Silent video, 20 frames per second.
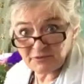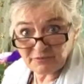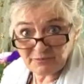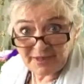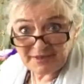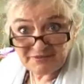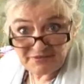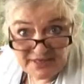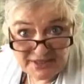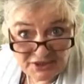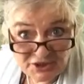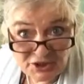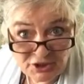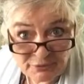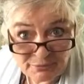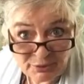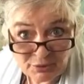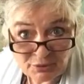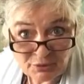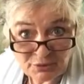of my
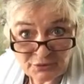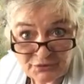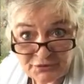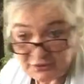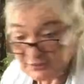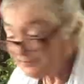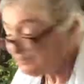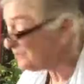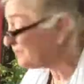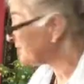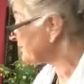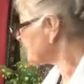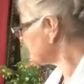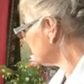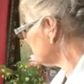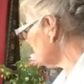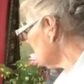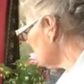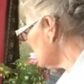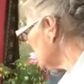vegetables.
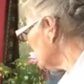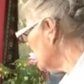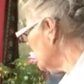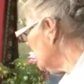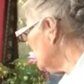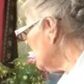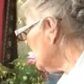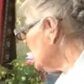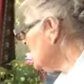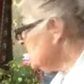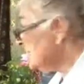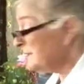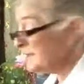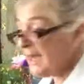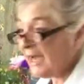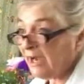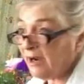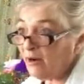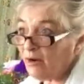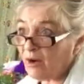
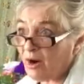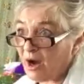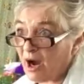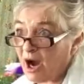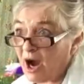Now,